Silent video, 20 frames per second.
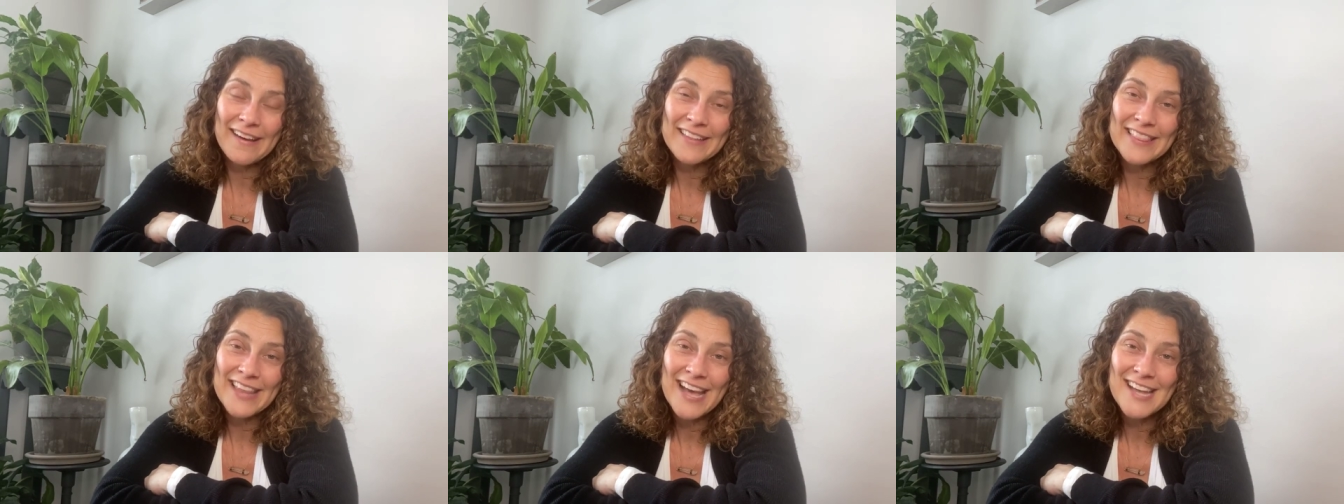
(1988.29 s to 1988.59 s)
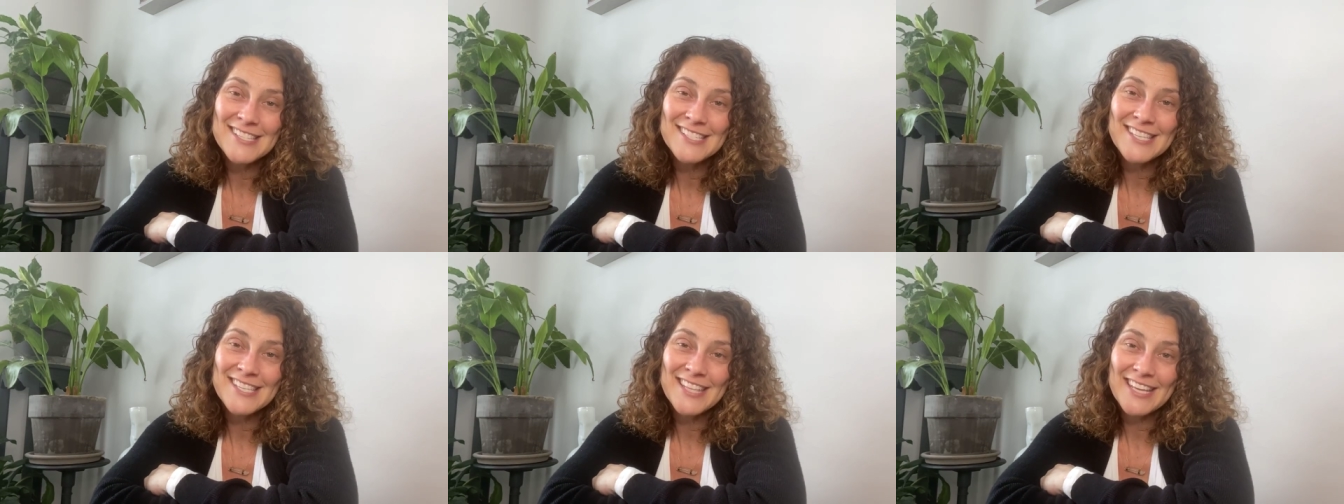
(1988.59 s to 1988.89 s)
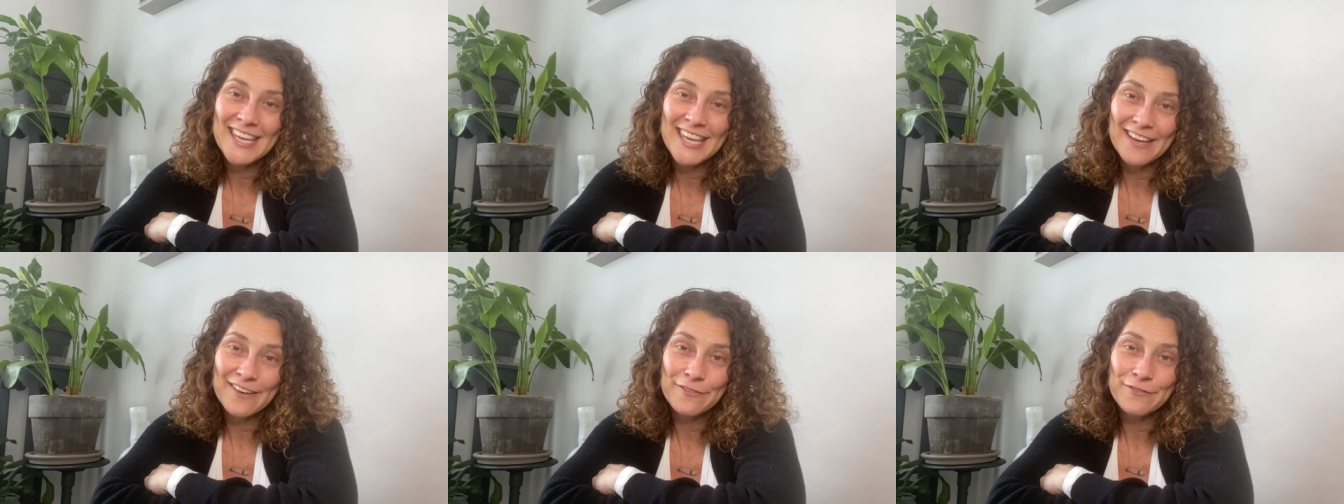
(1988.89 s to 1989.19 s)
and that's the
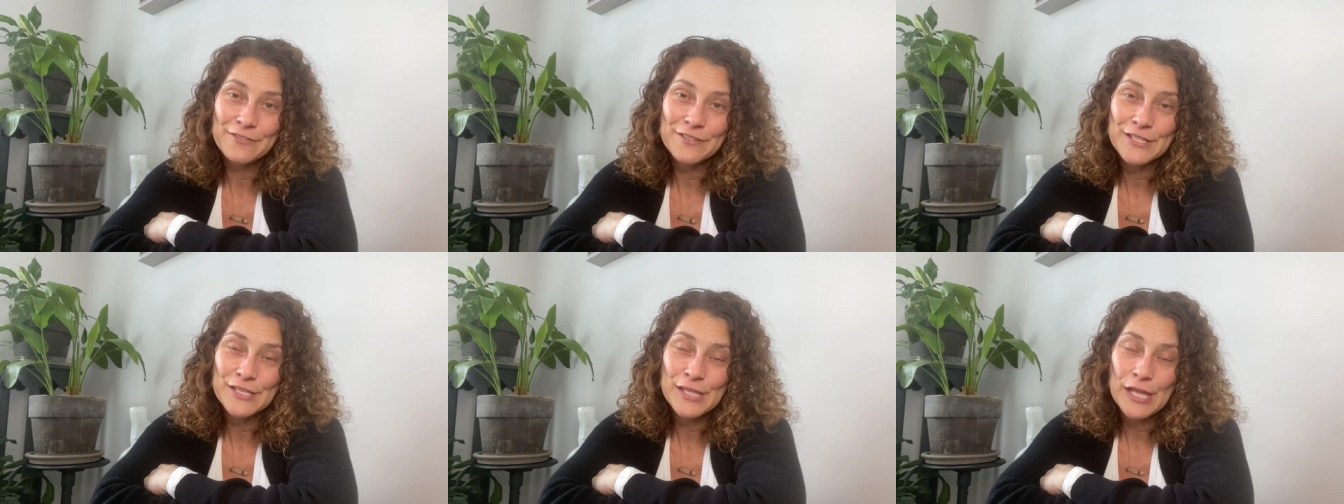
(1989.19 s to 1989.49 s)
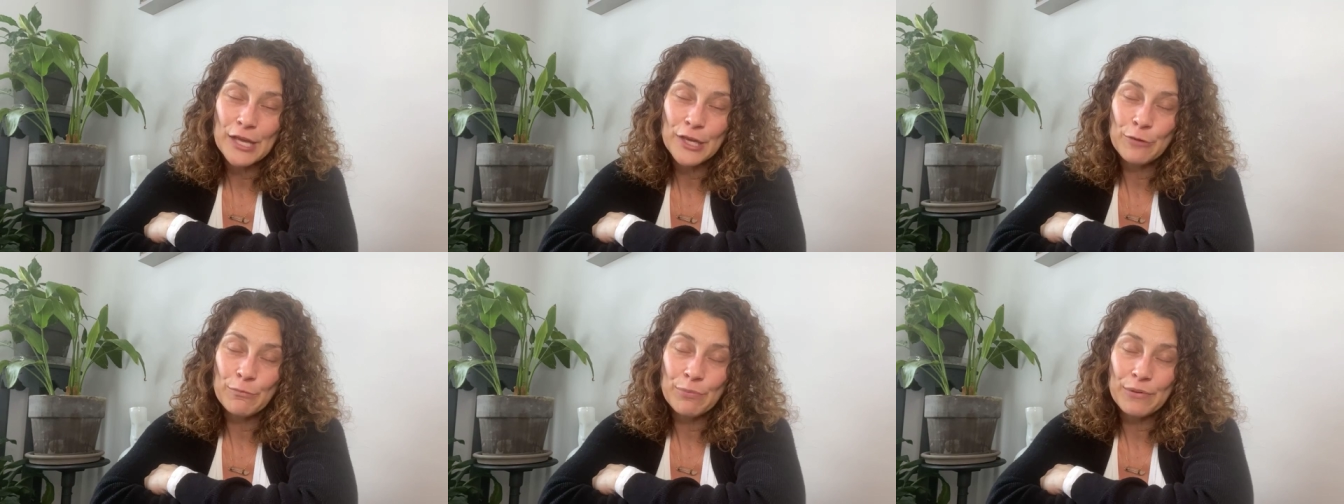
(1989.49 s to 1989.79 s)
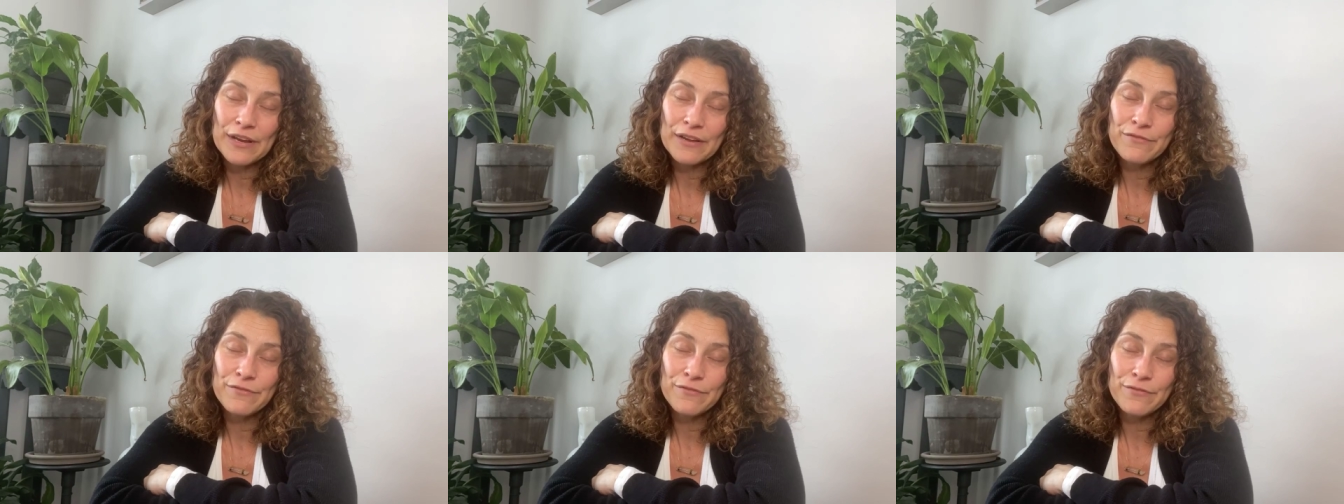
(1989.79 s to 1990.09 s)
gift that you
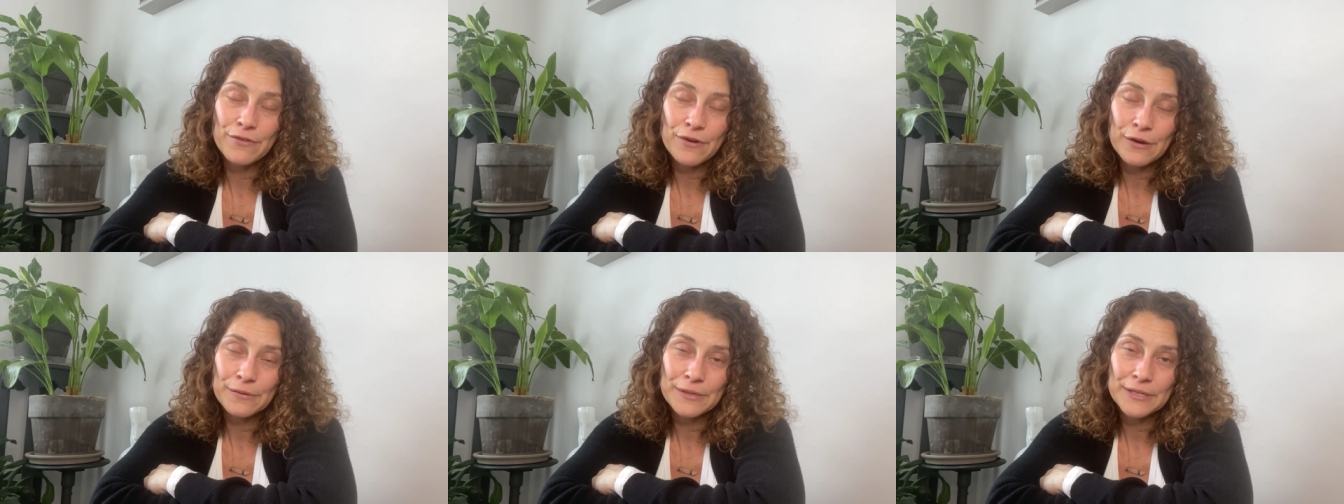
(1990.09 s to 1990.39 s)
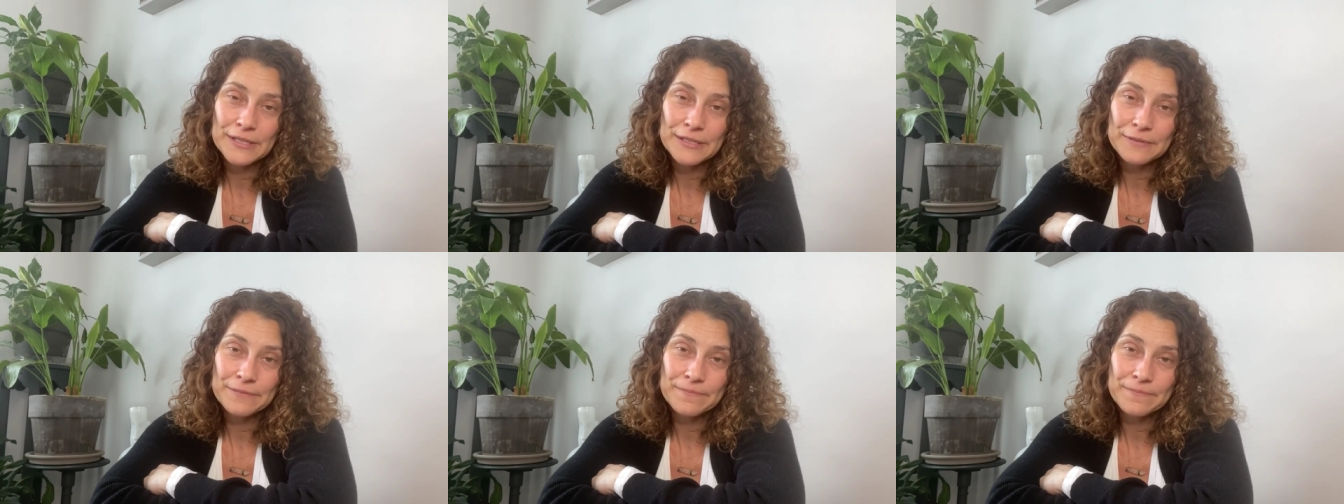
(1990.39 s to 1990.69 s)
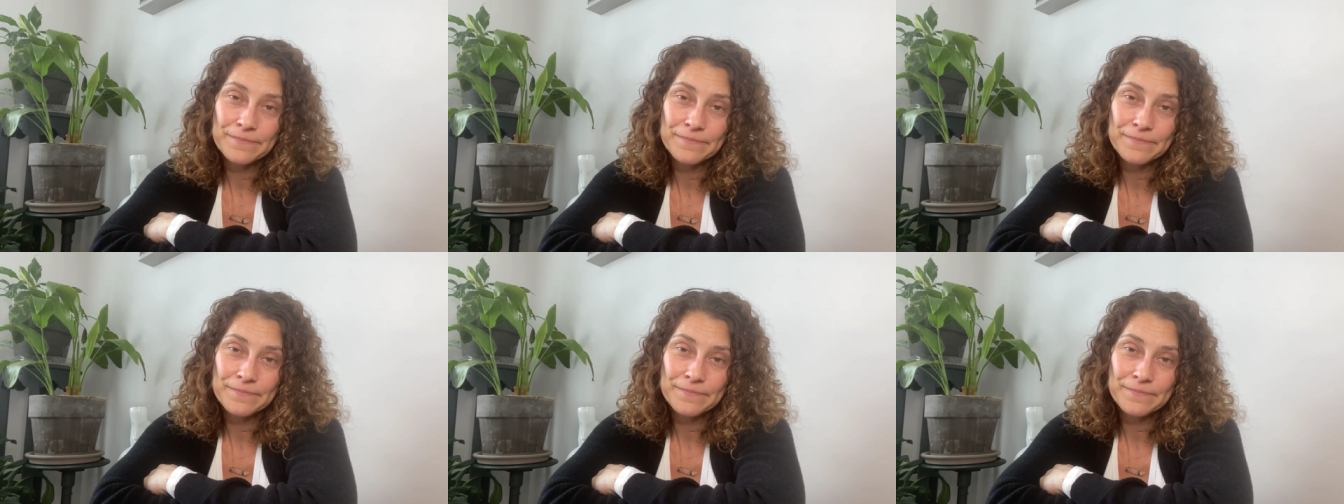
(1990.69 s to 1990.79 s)
bring forward.